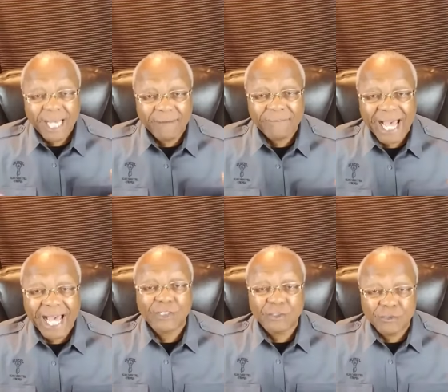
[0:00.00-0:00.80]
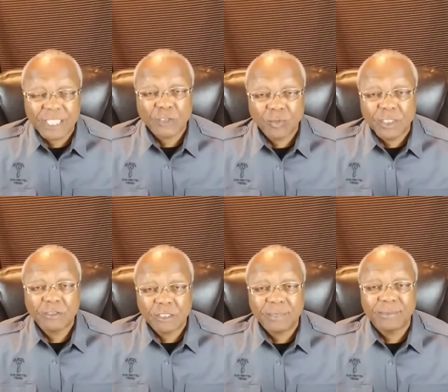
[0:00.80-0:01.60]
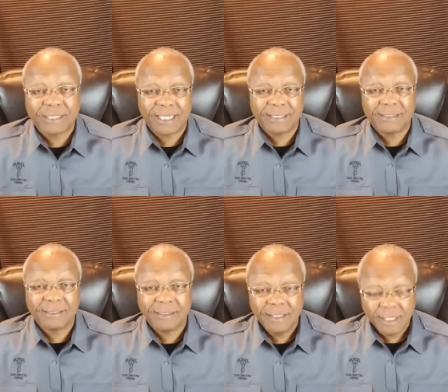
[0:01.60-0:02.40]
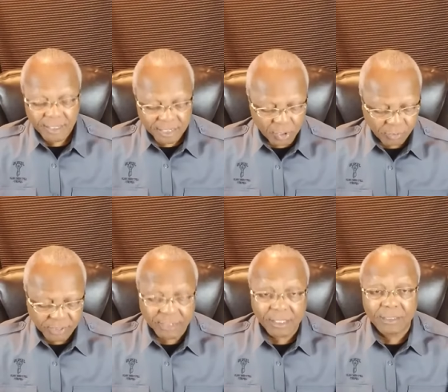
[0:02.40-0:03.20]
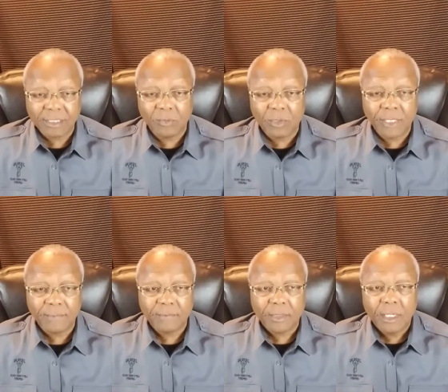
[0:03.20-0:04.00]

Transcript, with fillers: of contradictory circumstances. Can you see that this morning?